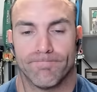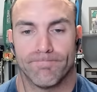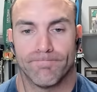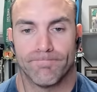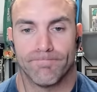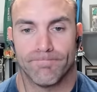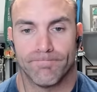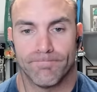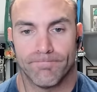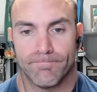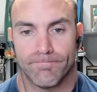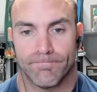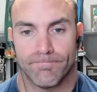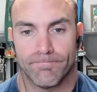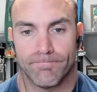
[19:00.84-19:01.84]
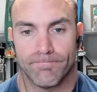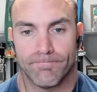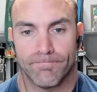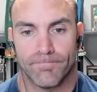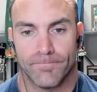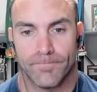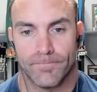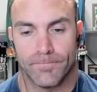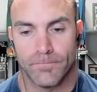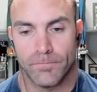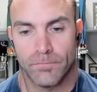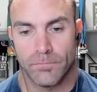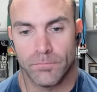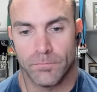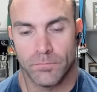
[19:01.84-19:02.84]

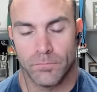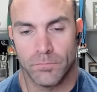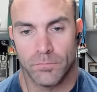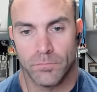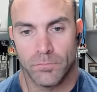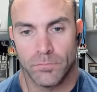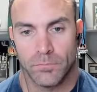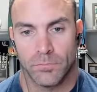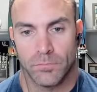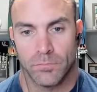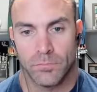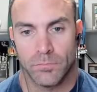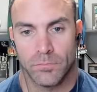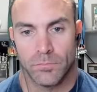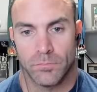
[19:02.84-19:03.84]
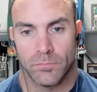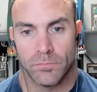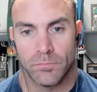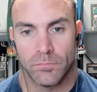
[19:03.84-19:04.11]
This person isn't speaking.